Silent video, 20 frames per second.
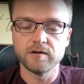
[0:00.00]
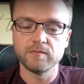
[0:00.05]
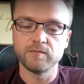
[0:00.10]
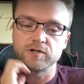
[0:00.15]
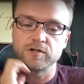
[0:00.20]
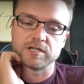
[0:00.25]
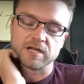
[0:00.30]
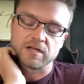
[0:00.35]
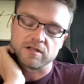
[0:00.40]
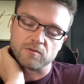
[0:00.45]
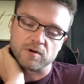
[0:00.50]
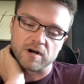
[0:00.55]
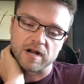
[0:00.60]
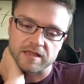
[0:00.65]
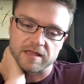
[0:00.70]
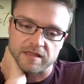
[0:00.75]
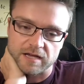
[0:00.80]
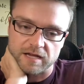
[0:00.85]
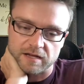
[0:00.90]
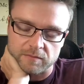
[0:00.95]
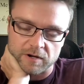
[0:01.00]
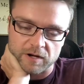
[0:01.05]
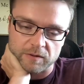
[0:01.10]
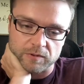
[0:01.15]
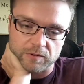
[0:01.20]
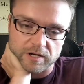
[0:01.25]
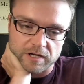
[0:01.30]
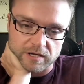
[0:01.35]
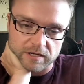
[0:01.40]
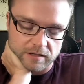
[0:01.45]
put together what I think it might
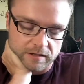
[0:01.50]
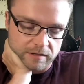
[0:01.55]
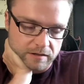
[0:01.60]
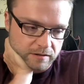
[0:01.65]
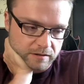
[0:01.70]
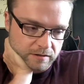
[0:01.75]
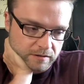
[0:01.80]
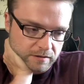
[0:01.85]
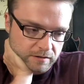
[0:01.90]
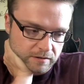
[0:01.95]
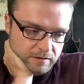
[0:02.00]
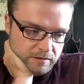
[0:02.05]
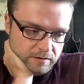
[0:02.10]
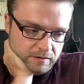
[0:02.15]
be. I